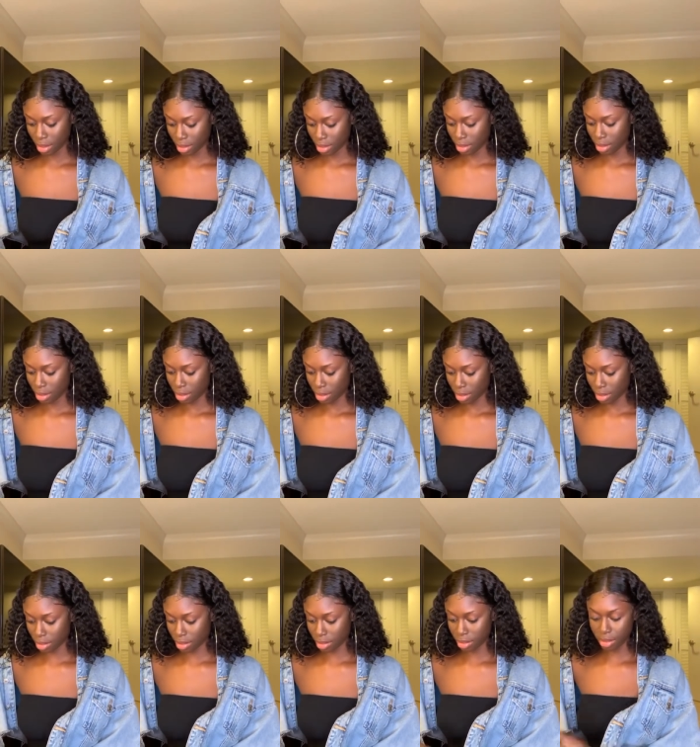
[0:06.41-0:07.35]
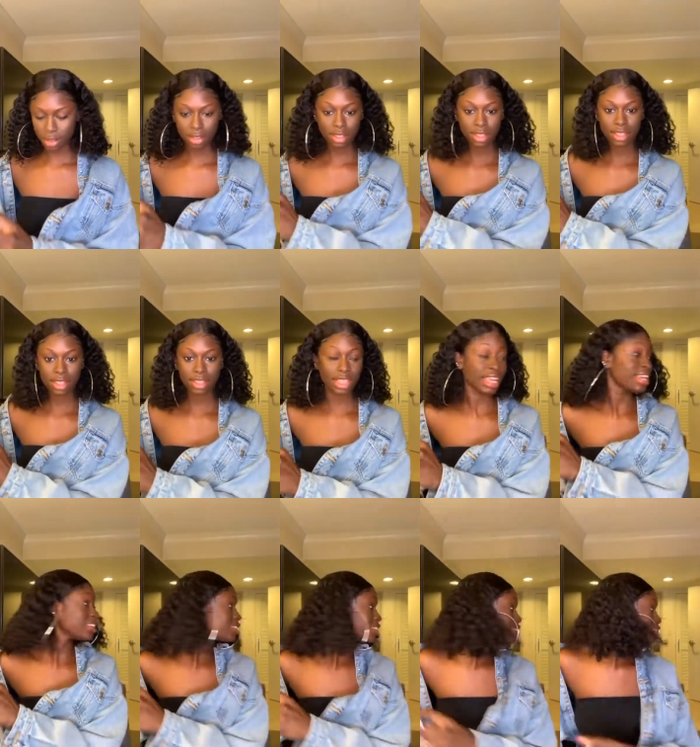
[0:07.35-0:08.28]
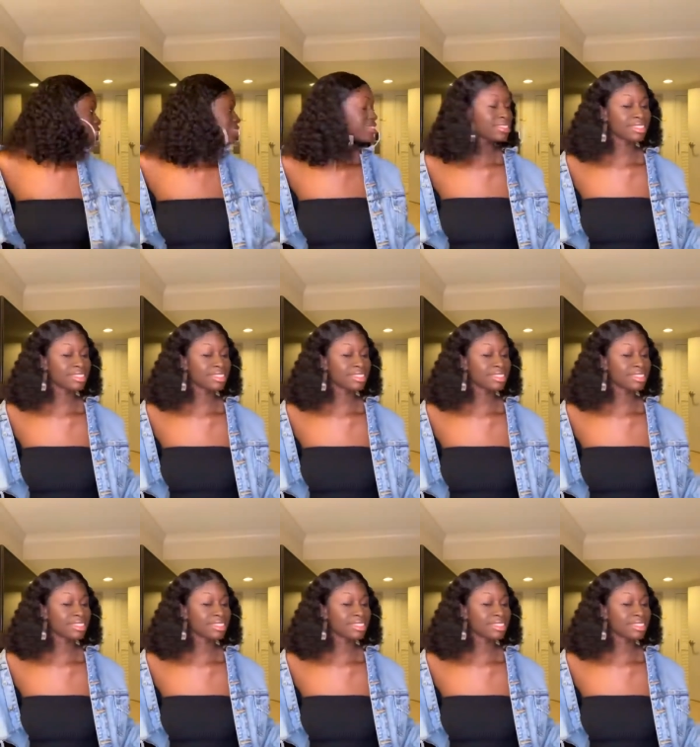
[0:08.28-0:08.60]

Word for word: Oh, did you start it already? Yes. Oh.